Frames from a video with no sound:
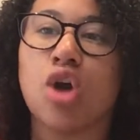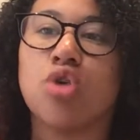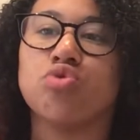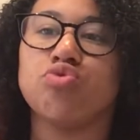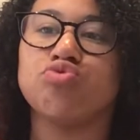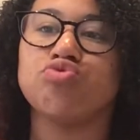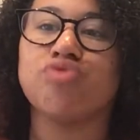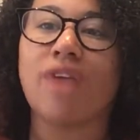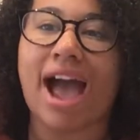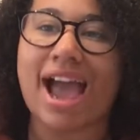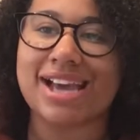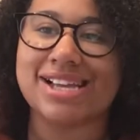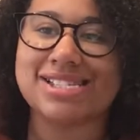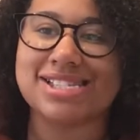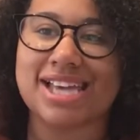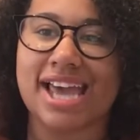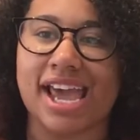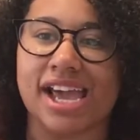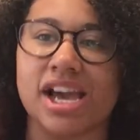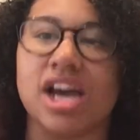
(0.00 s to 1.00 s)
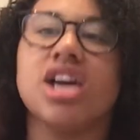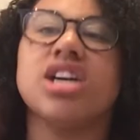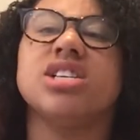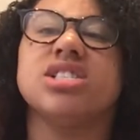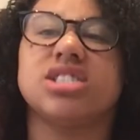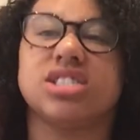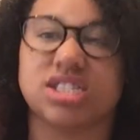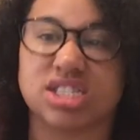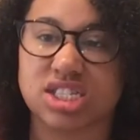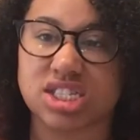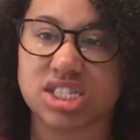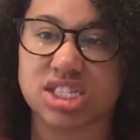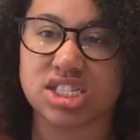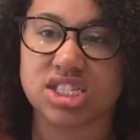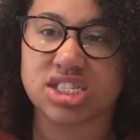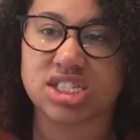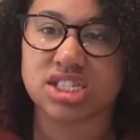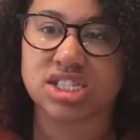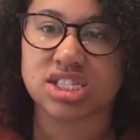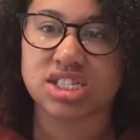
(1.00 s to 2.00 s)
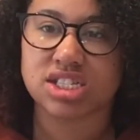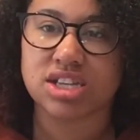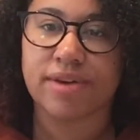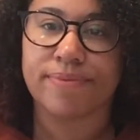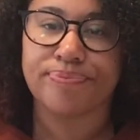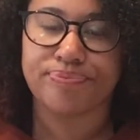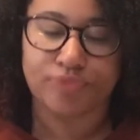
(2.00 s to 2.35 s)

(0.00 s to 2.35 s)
writing S.